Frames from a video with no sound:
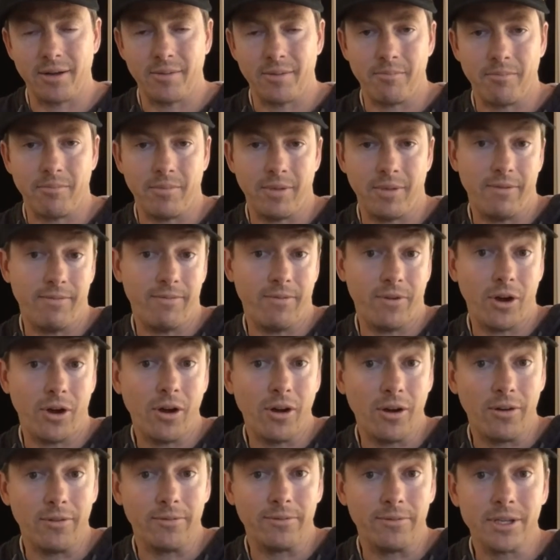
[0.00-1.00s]

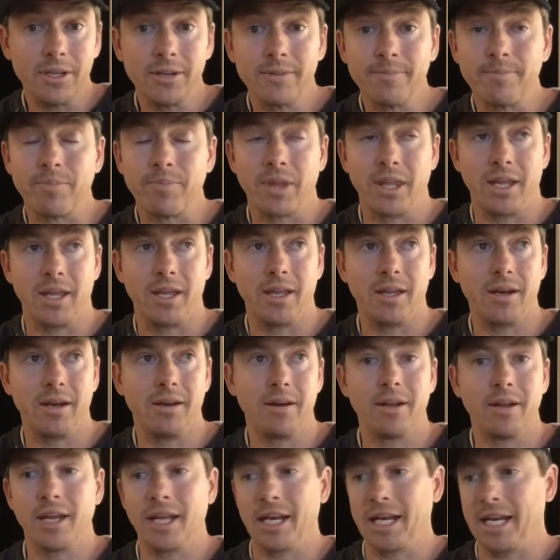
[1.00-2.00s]
involved
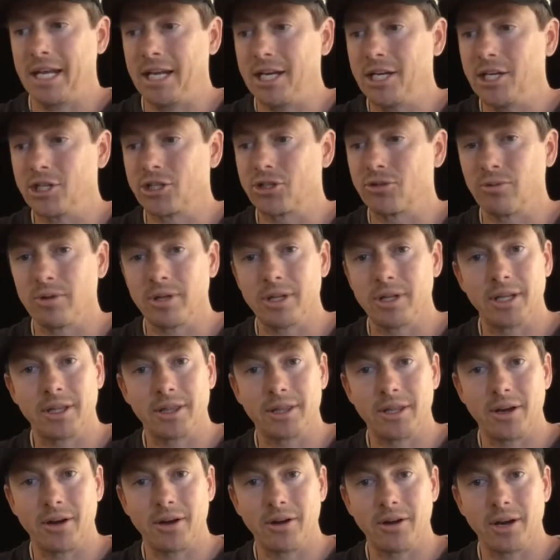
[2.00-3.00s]
in an industry that
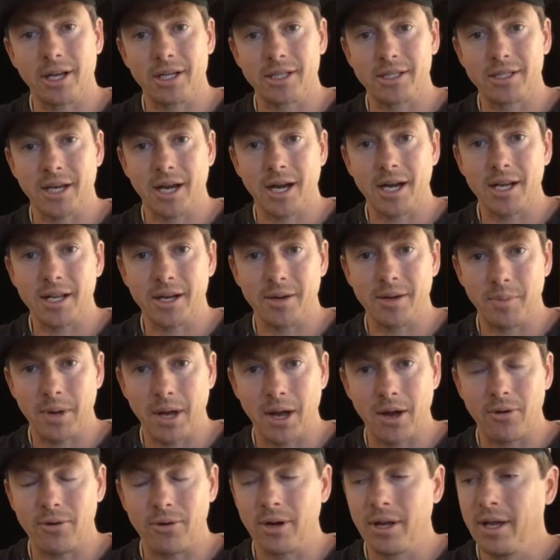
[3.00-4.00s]
they're excited
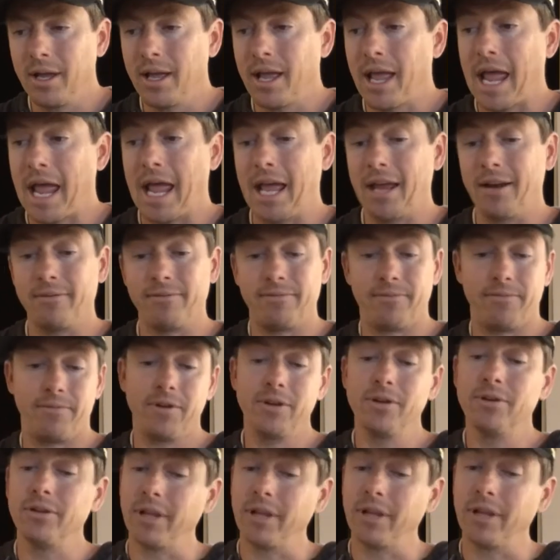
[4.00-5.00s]
about and
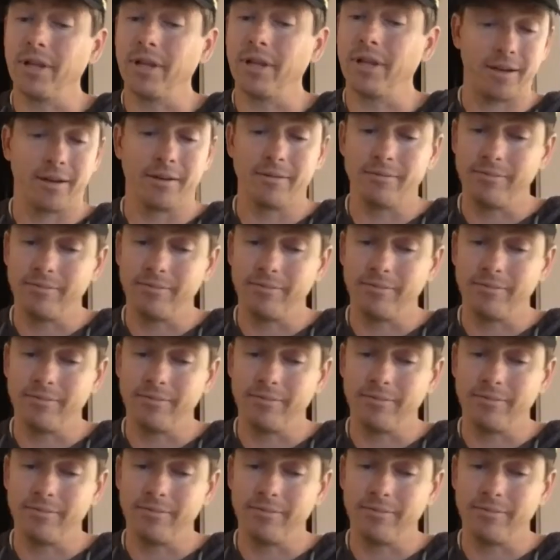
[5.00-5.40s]
feel like,